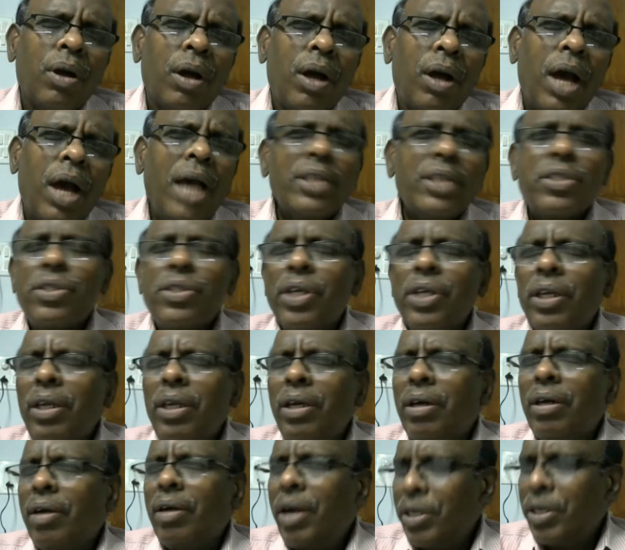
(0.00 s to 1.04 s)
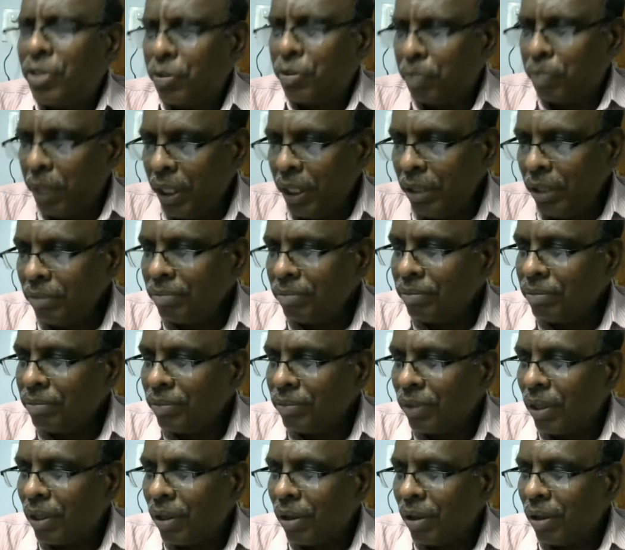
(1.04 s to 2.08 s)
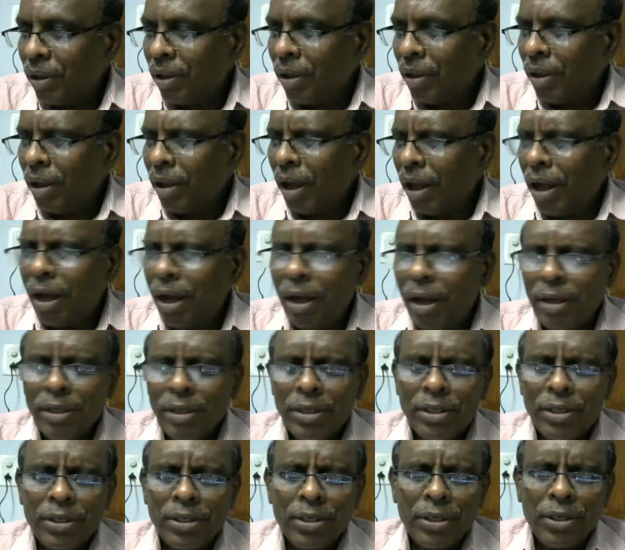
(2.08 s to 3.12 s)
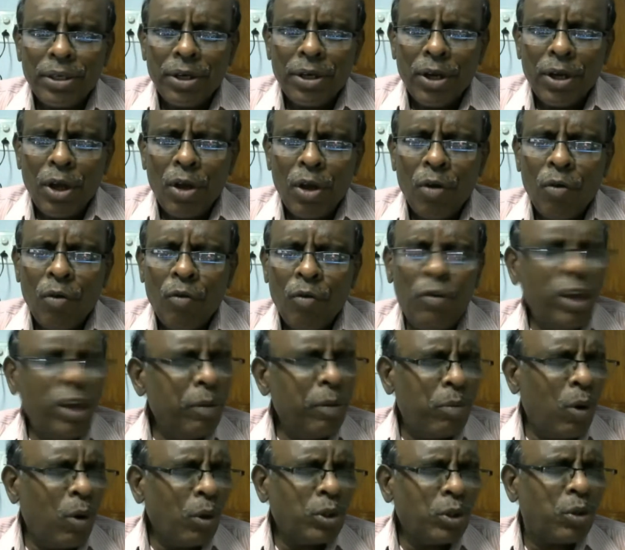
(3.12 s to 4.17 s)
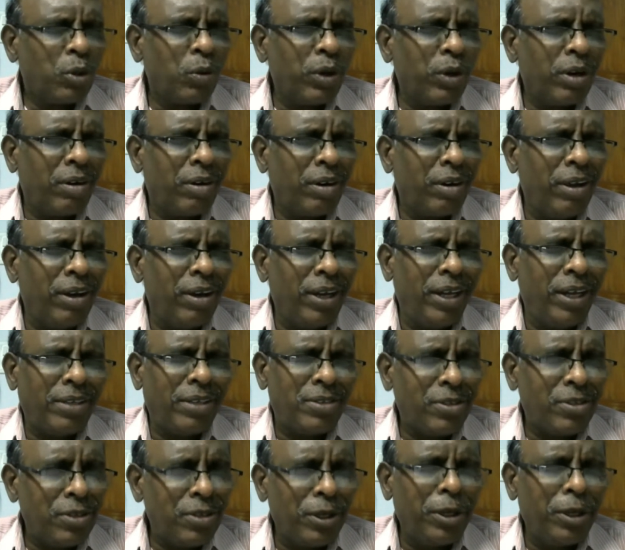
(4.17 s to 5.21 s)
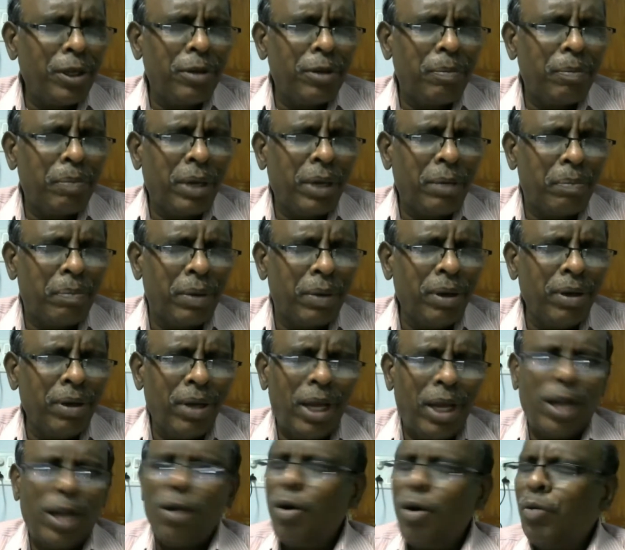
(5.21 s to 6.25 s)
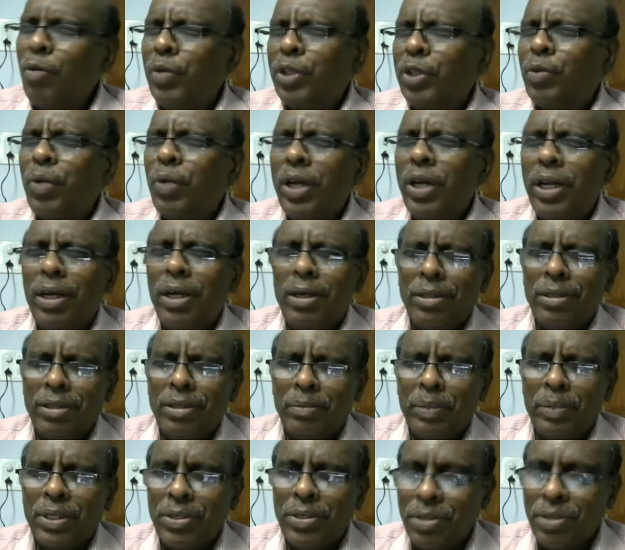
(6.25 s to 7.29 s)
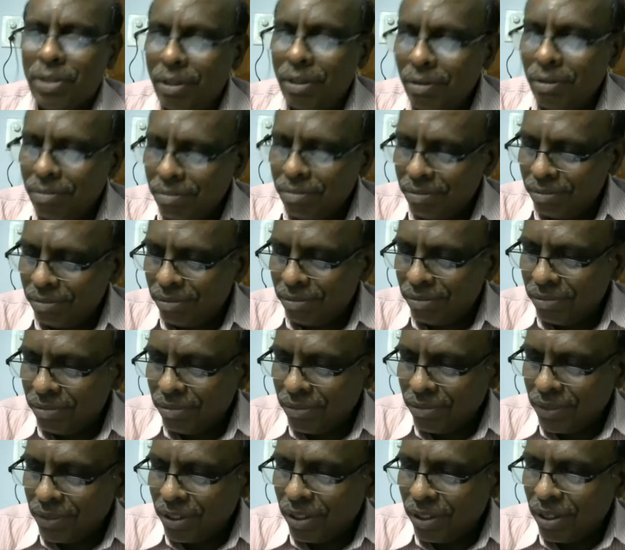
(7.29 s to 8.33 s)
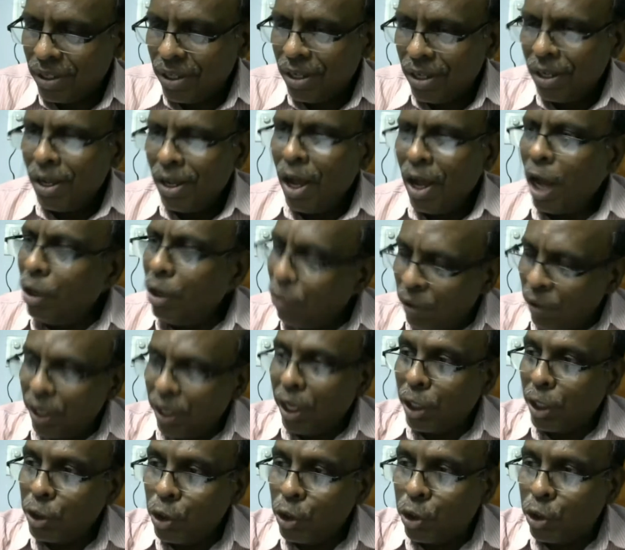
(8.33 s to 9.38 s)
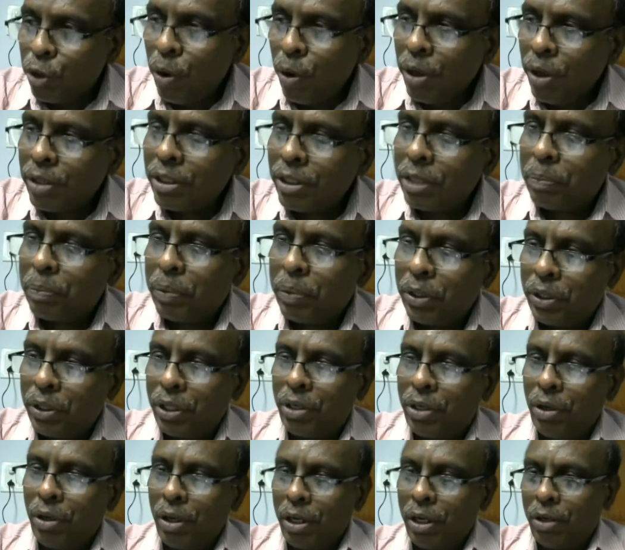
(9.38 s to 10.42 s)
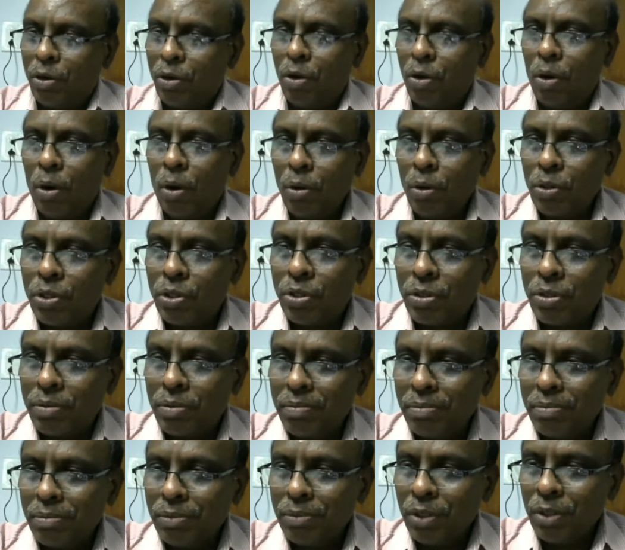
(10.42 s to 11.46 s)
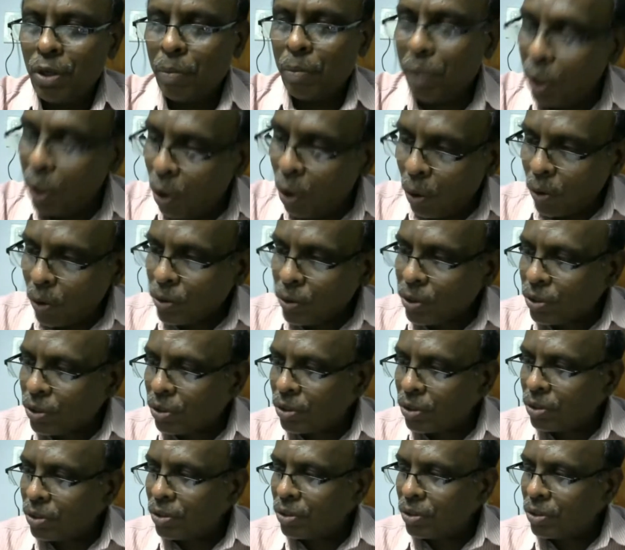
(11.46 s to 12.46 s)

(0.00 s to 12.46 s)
as senior as me, and we both were really senior people along with one another person. And we enjoyed that particular course because